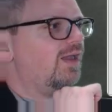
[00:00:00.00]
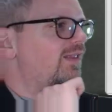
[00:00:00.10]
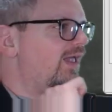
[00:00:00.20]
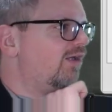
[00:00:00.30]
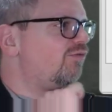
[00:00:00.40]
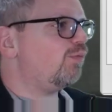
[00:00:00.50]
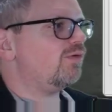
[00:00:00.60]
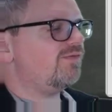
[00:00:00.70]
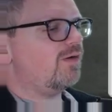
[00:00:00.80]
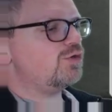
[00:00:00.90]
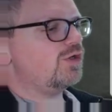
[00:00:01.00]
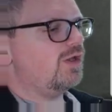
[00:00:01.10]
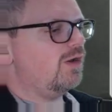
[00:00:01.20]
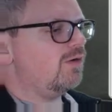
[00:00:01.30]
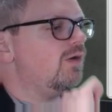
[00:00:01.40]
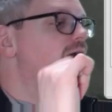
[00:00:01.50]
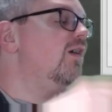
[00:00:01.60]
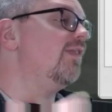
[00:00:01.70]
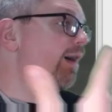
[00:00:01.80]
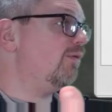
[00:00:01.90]
an export function here
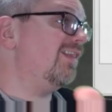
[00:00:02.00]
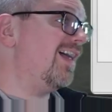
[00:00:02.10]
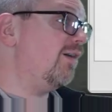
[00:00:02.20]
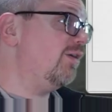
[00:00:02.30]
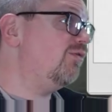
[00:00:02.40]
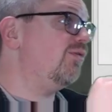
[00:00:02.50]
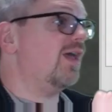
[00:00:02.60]
that would allow you to